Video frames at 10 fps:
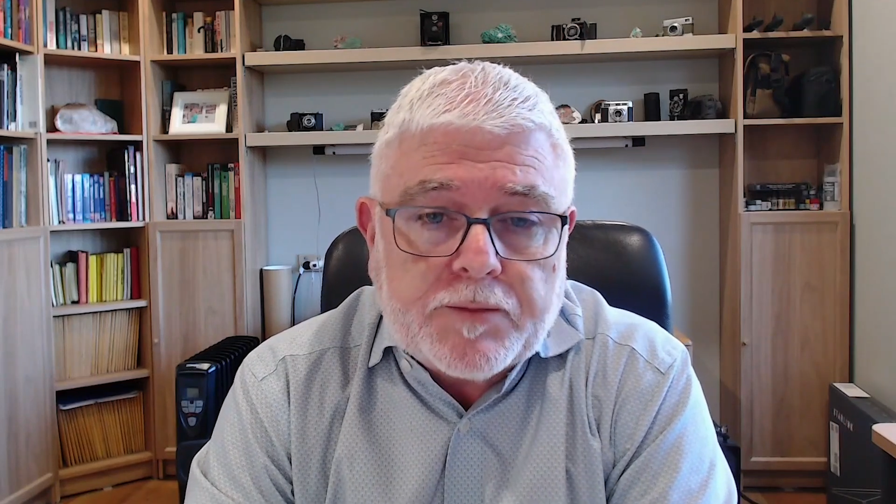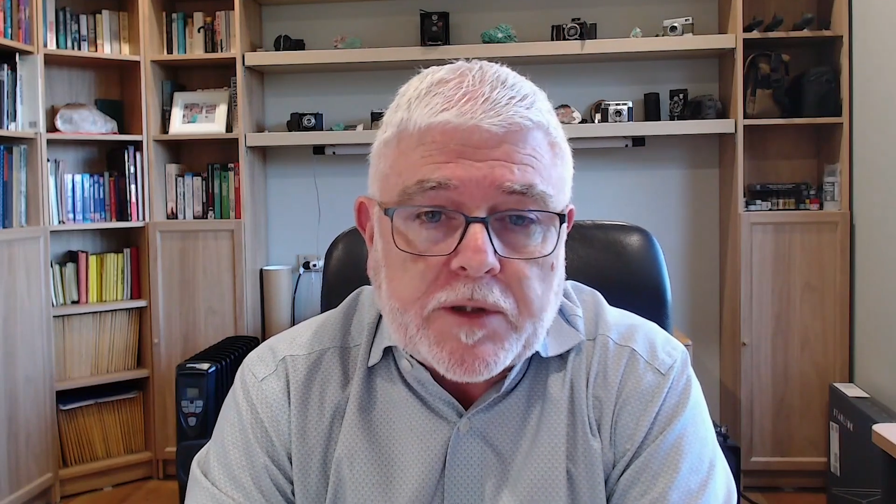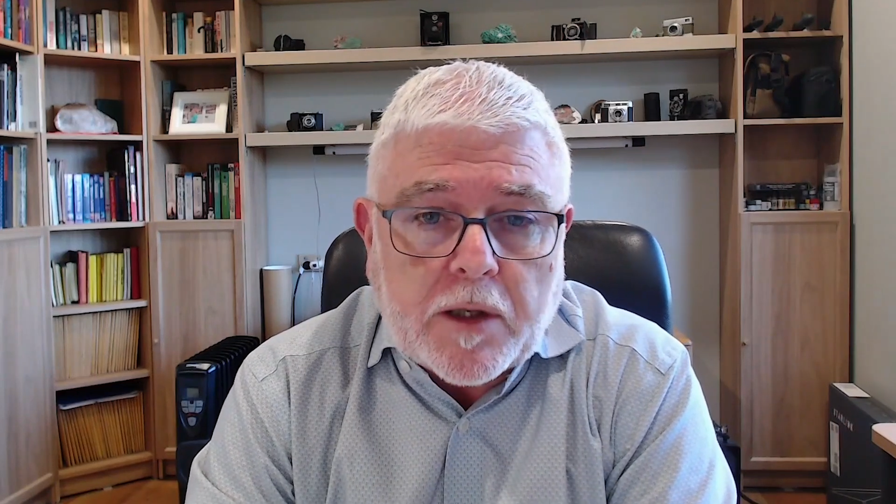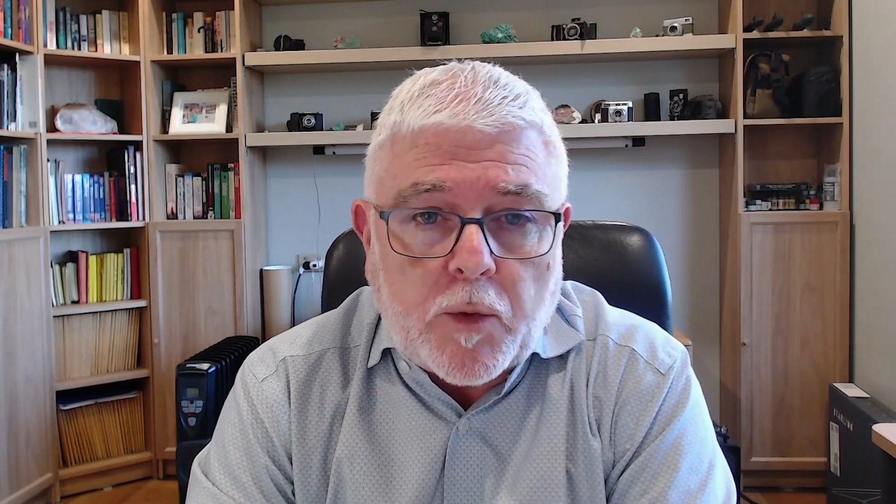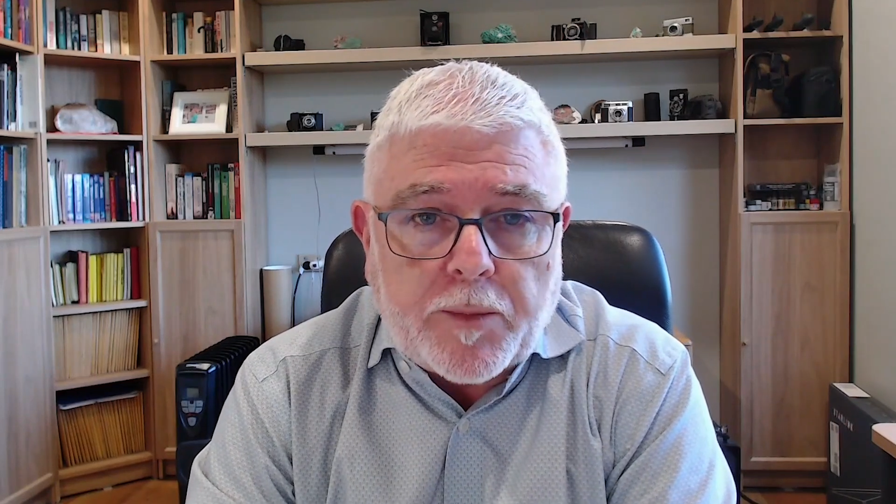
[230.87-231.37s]

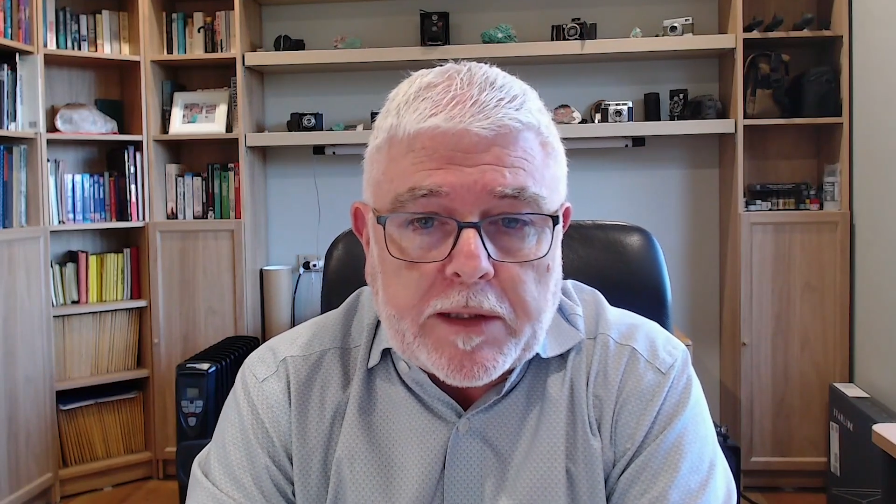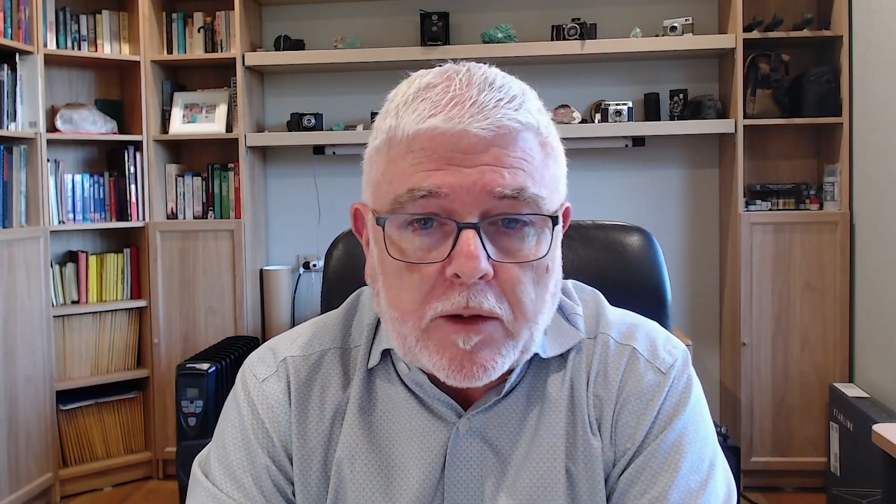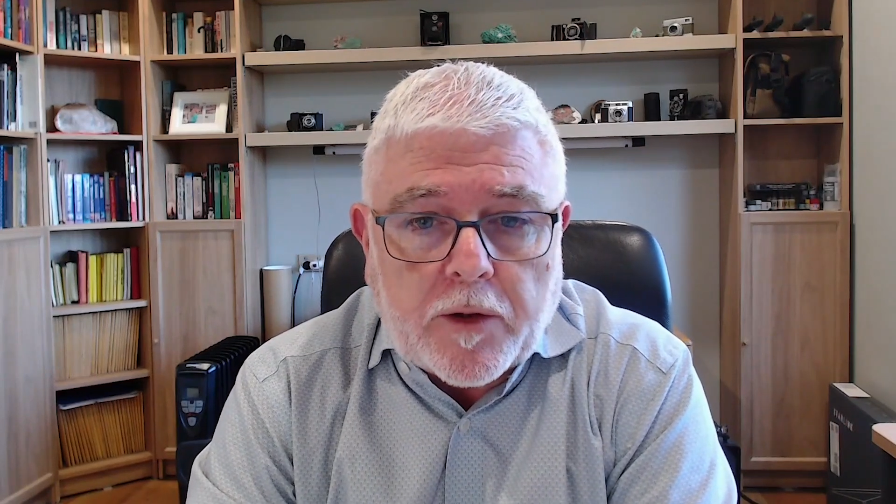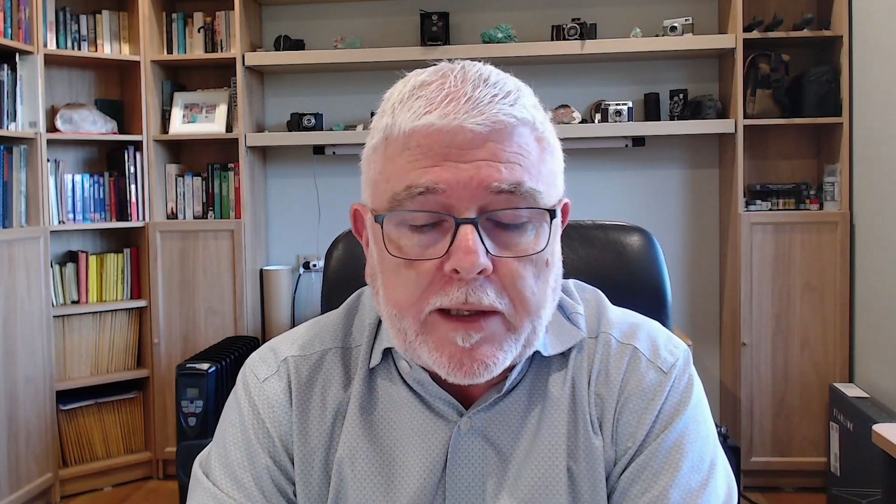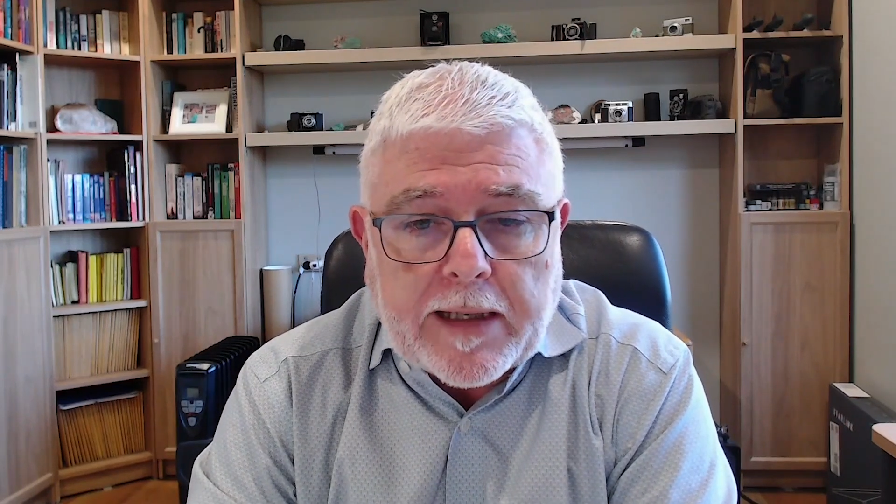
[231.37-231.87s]
So we'd be
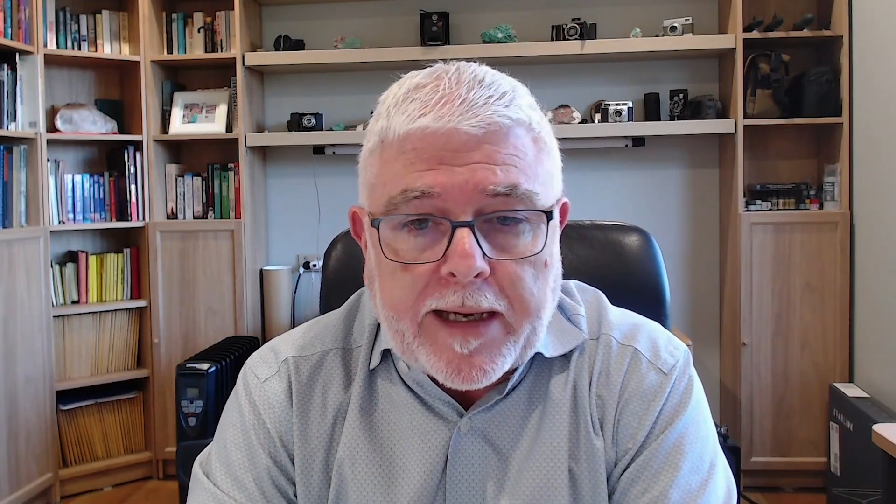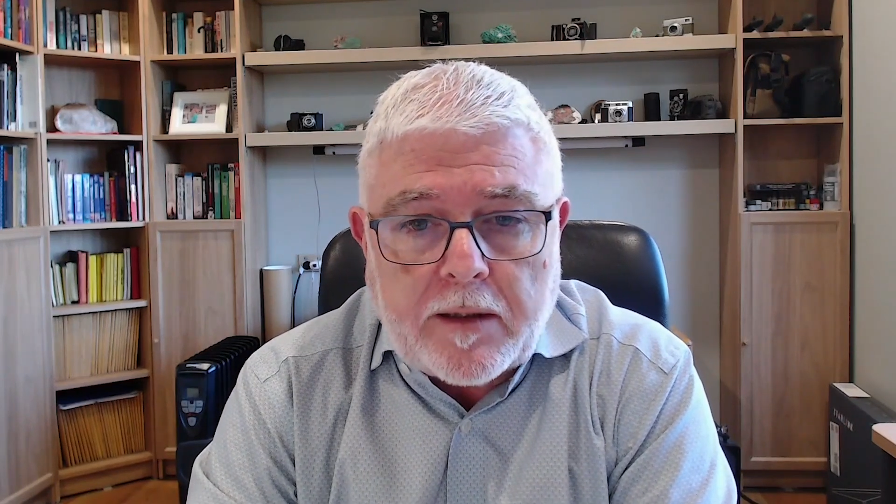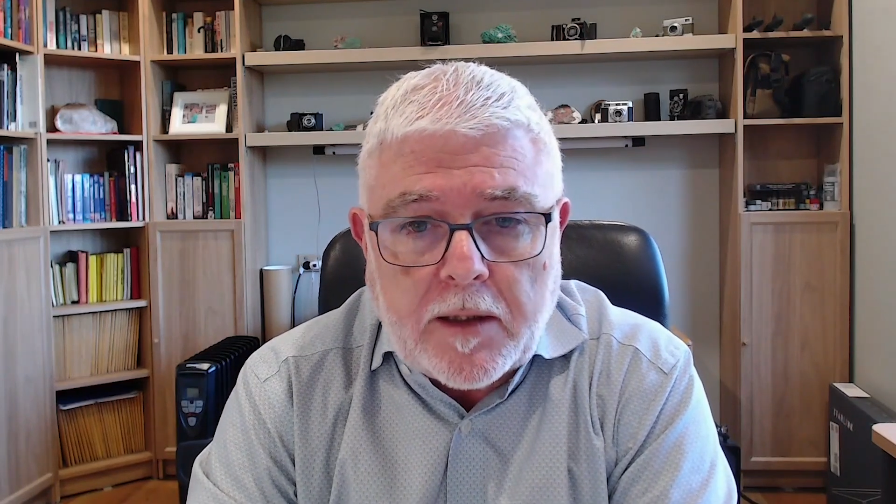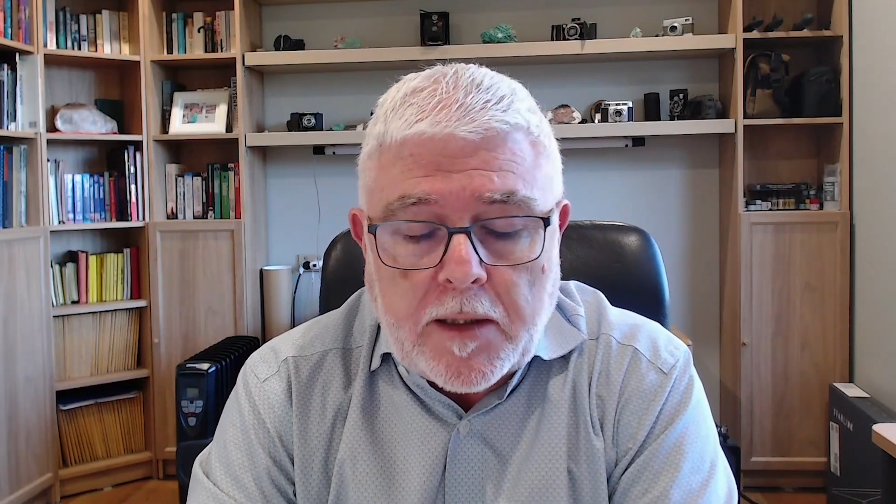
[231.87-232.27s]
looking at,